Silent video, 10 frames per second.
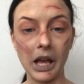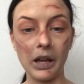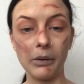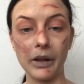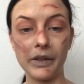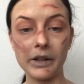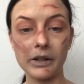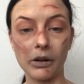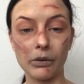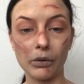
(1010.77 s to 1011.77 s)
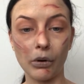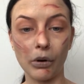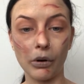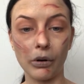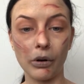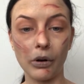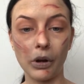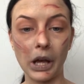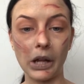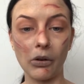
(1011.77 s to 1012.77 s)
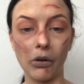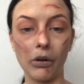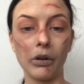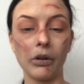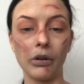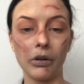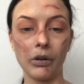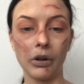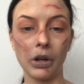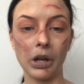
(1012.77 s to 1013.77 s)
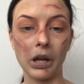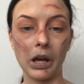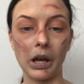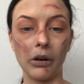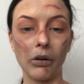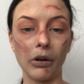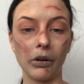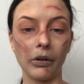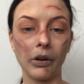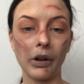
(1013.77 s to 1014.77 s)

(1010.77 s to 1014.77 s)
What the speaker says: Anyway, this goes on and on and on.